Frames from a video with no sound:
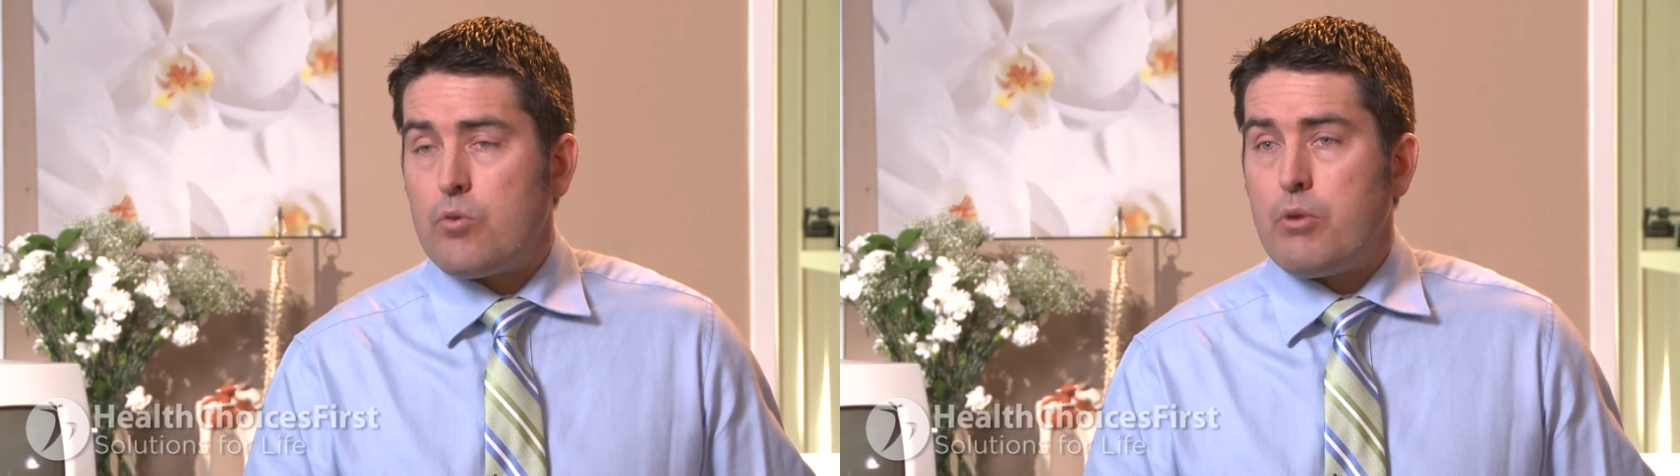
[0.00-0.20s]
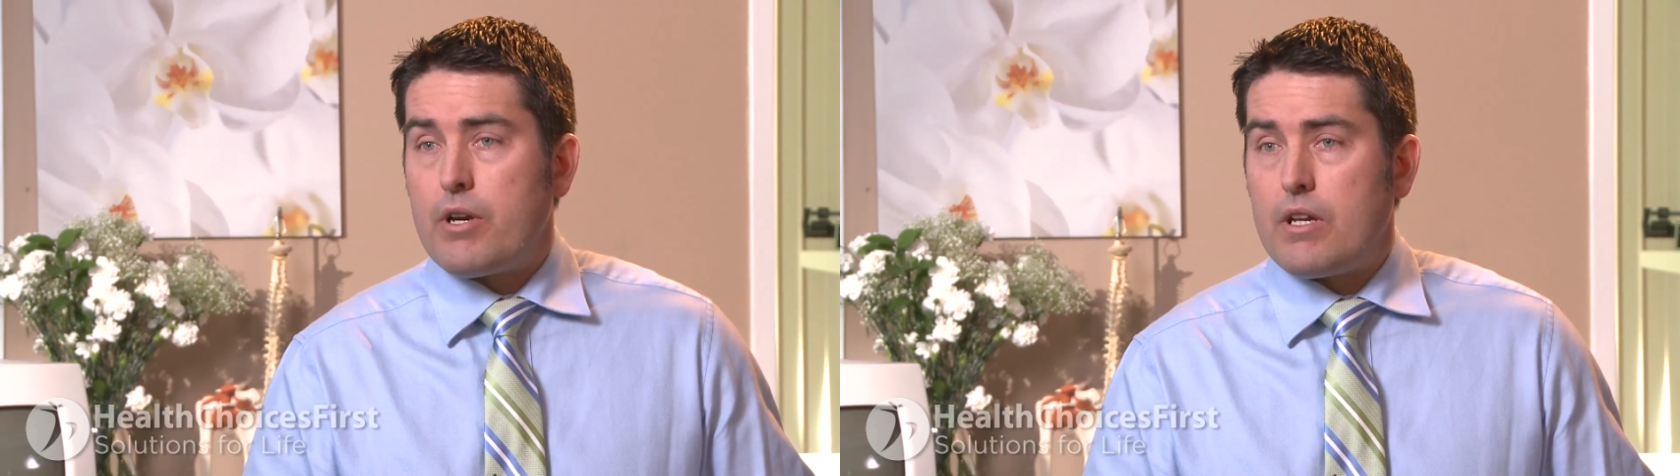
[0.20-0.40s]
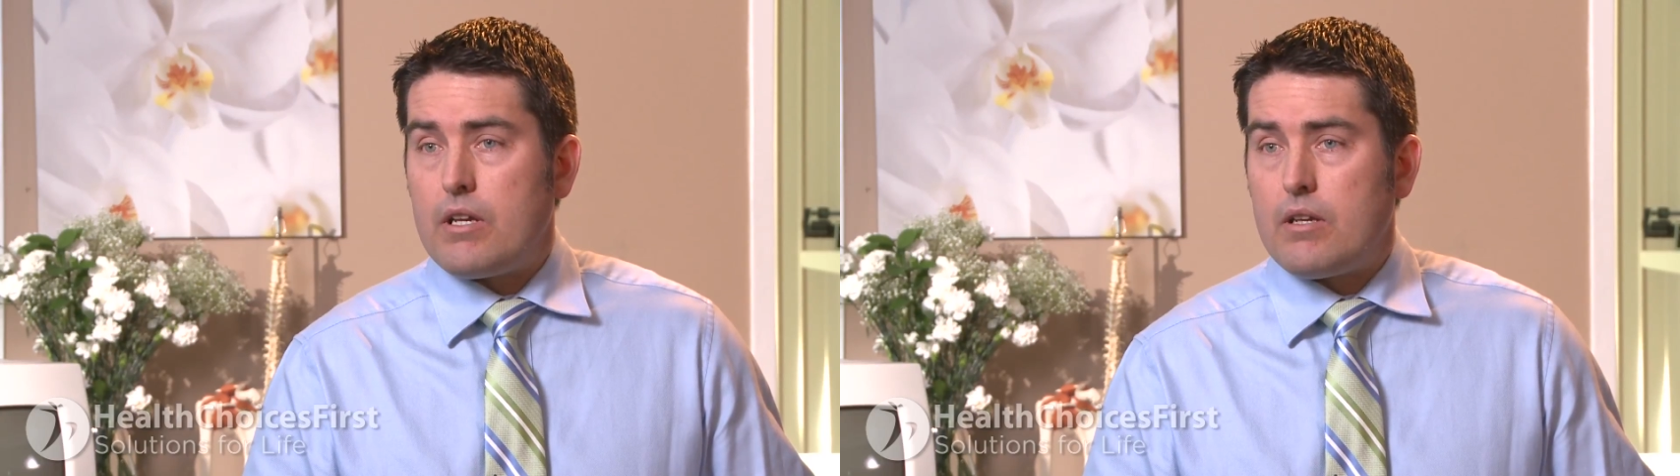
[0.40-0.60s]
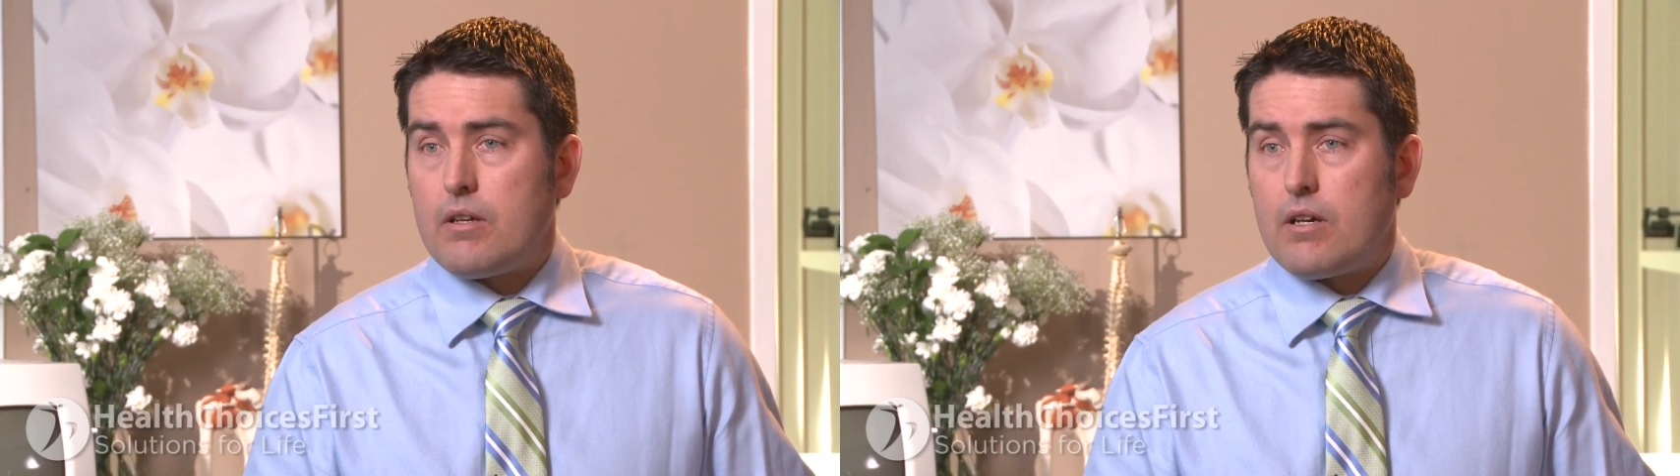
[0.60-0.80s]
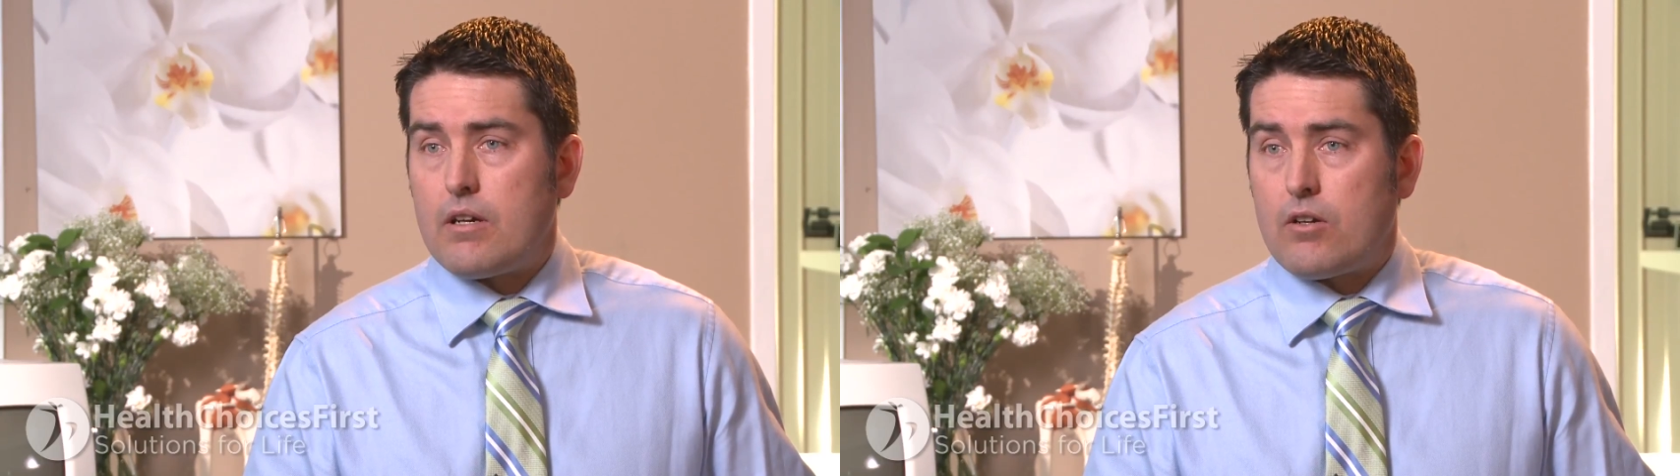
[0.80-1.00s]
body
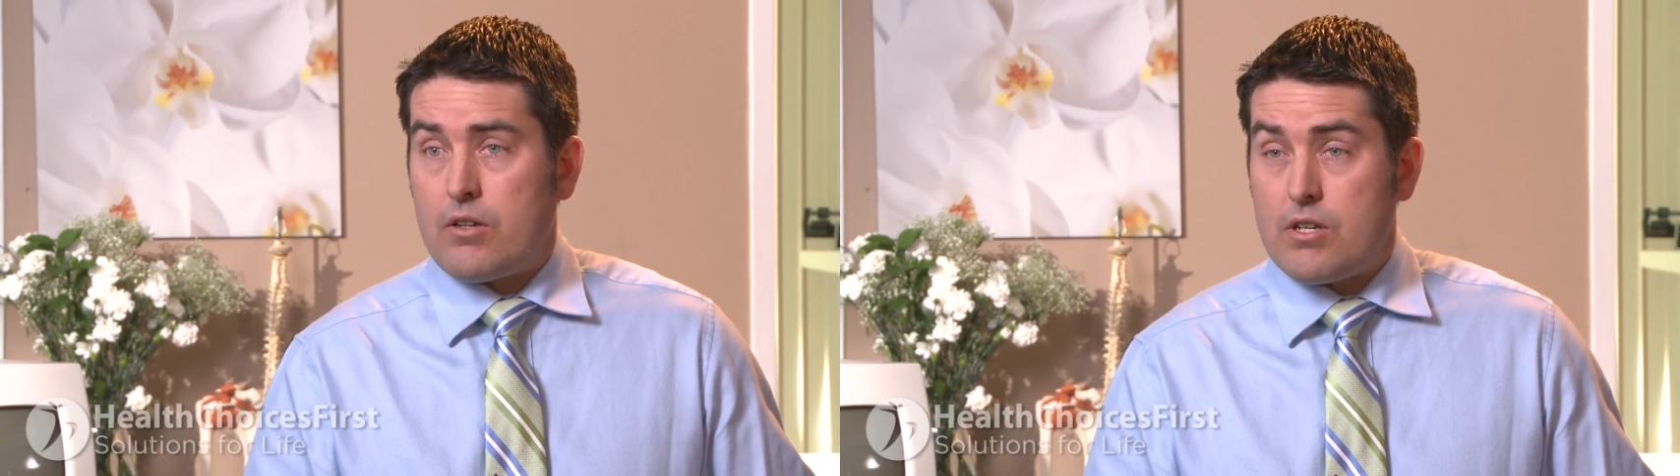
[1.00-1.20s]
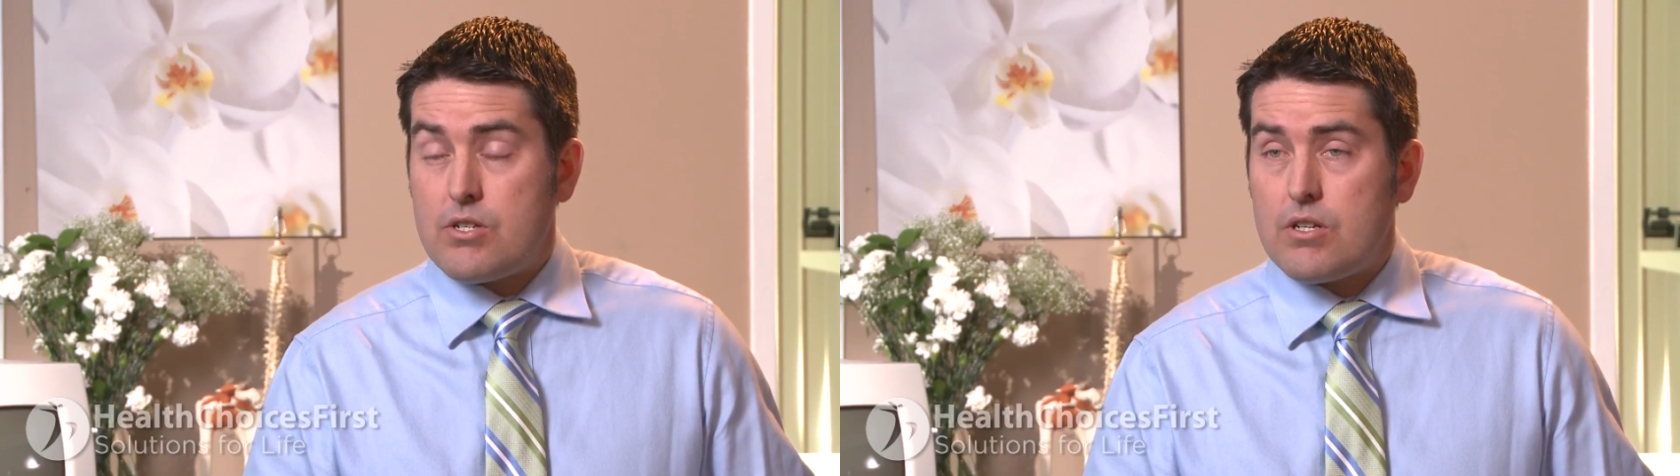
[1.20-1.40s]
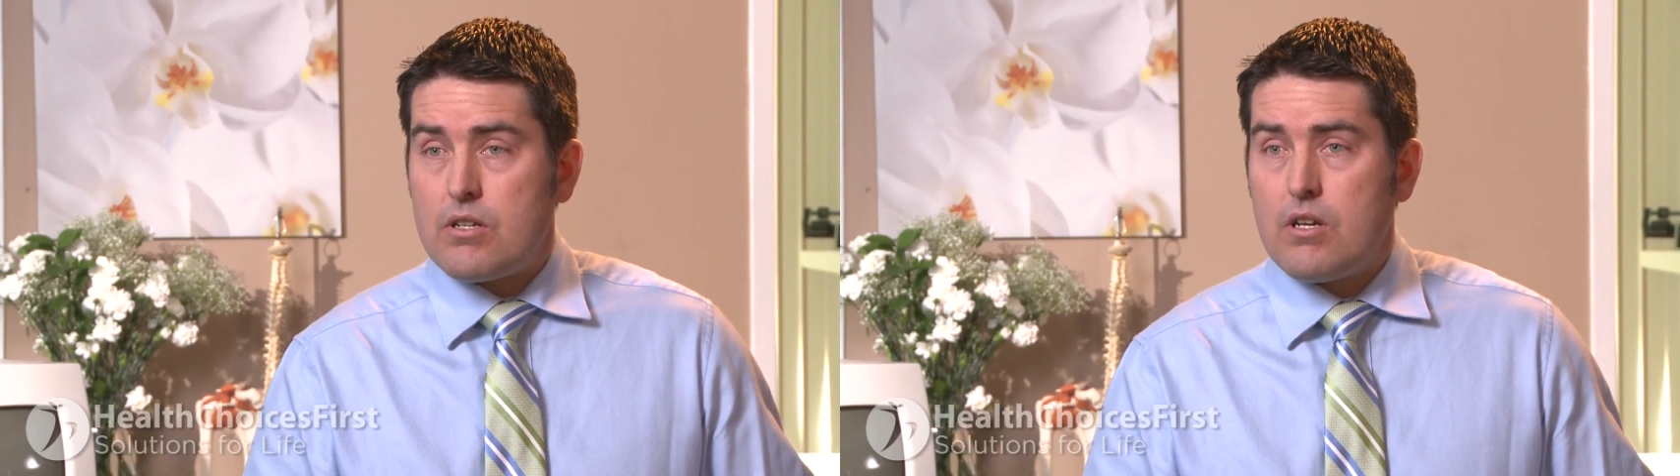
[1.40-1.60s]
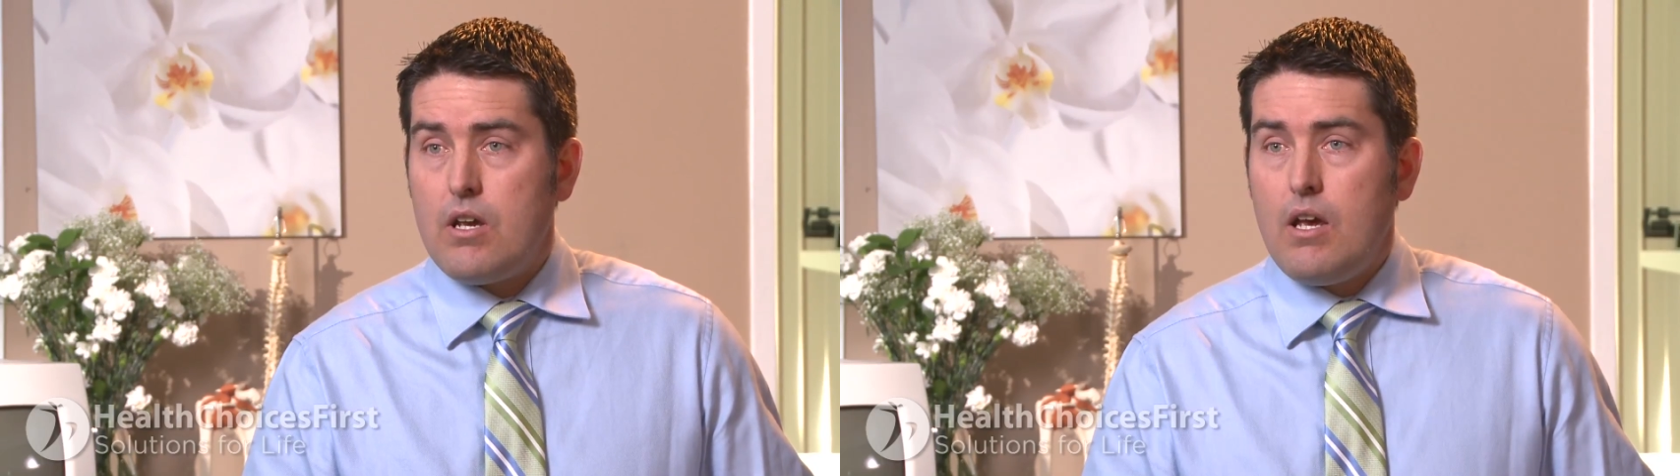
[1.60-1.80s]
condition